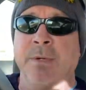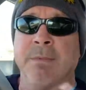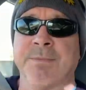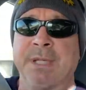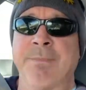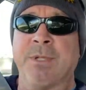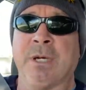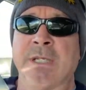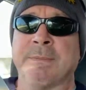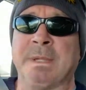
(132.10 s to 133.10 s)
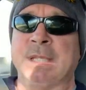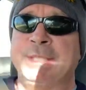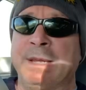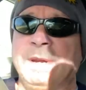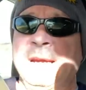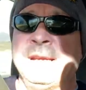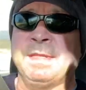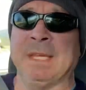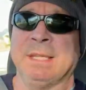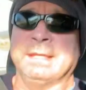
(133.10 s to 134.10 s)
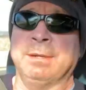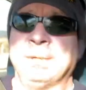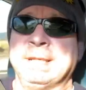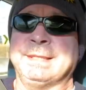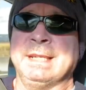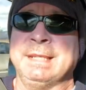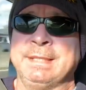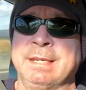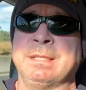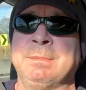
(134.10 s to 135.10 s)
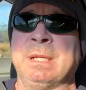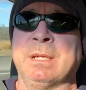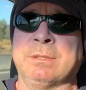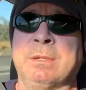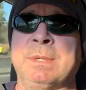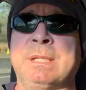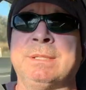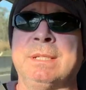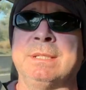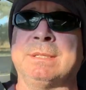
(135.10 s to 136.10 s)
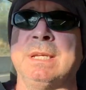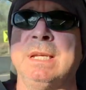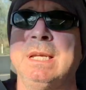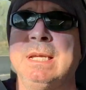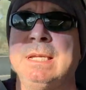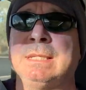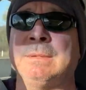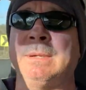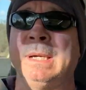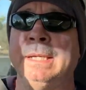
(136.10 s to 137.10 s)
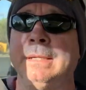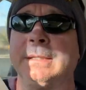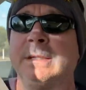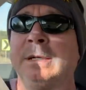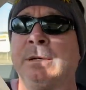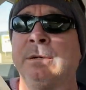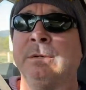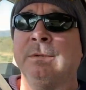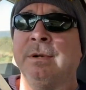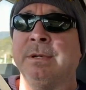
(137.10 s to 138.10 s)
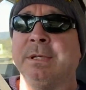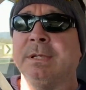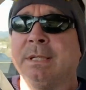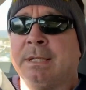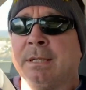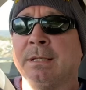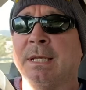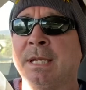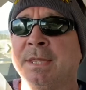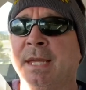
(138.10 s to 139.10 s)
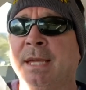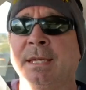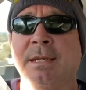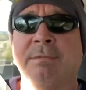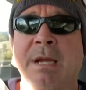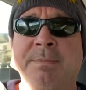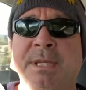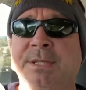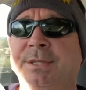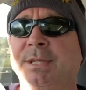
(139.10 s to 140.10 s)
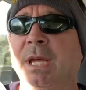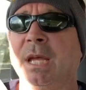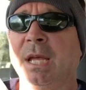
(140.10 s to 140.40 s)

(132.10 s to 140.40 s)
from them sometimes, but there's never anything that really stands out to me like Domino's does. So anyway, I'll get in there, grab this